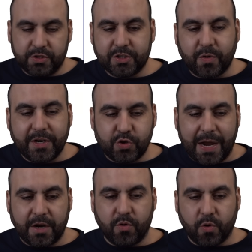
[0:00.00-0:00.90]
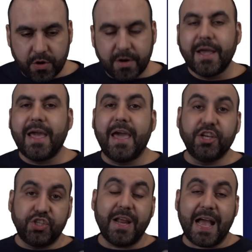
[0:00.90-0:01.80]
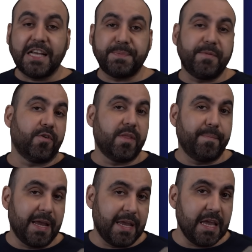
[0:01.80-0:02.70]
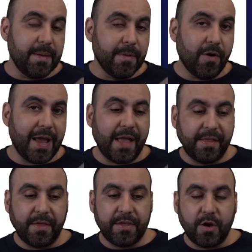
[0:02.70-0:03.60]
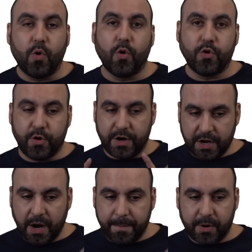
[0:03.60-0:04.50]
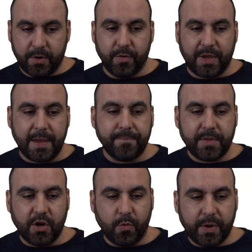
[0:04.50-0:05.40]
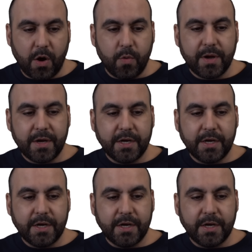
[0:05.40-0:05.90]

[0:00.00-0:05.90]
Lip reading: So let's go ahead and track an order, and it should ask me for my email and the order number. Okay, here we go.